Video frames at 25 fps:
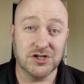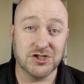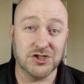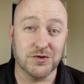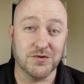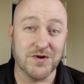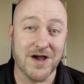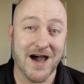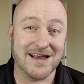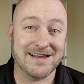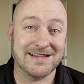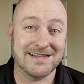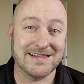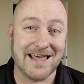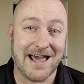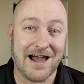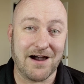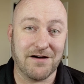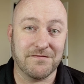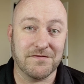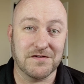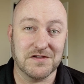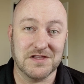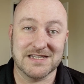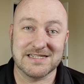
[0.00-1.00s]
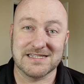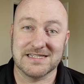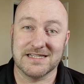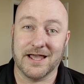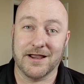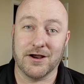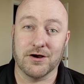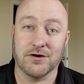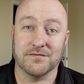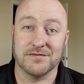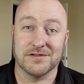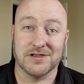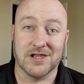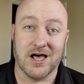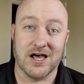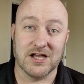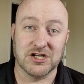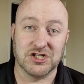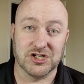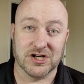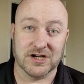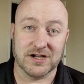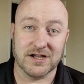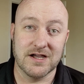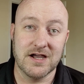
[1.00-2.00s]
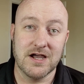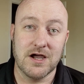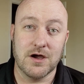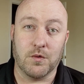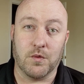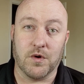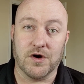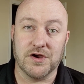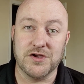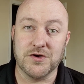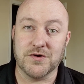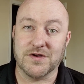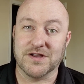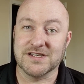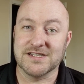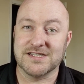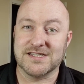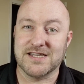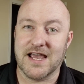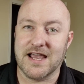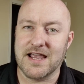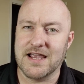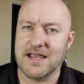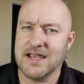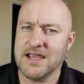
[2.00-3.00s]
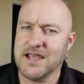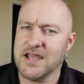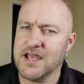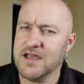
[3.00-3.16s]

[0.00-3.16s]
do not allow for this layer of logic where you can say,